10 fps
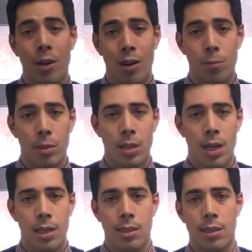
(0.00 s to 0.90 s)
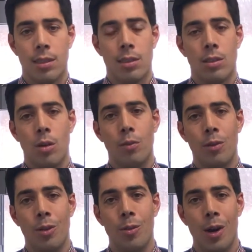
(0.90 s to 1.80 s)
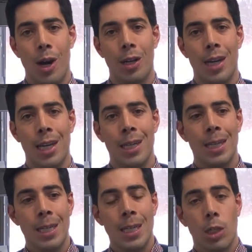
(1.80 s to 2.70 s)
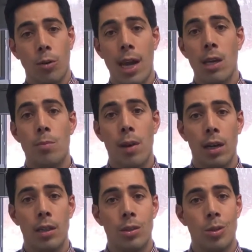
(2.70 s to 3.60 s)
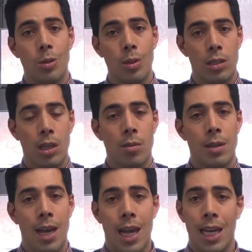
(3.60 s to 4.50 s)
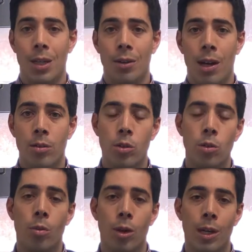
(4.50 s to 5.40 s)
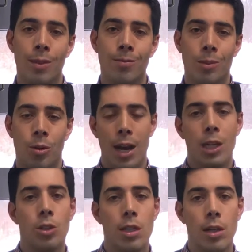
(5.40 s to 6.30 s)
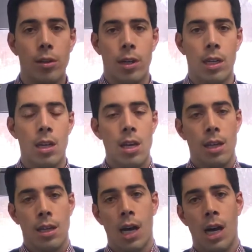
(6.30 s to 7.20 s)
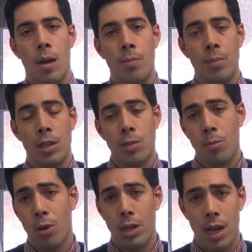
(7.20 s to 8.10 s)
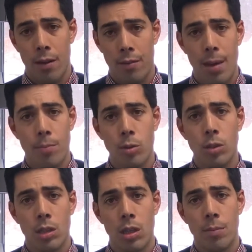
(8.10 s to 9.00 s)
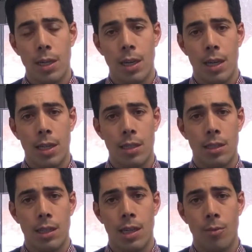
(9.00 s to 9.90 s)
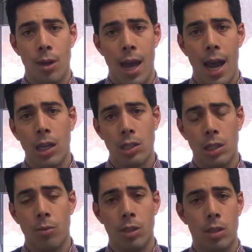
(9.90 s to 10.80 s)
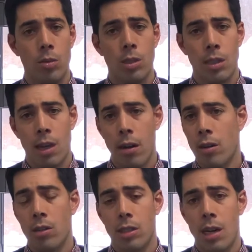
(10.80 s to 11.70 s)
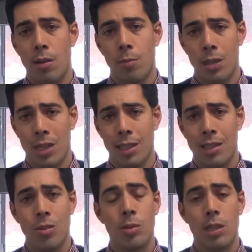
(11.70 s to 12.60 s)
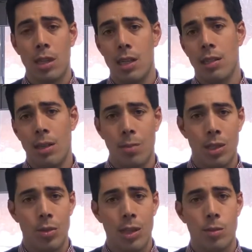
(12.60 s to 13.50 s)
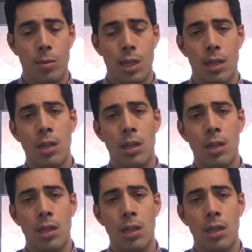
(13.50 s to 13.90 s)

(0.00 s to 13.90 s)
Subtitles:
of pertussis. So if you are a grandparent who is going to be hanging around newborn grandchildren, it's important to have that booster because it will actually reduce the carrier state of pertussis, which can easily be transmitted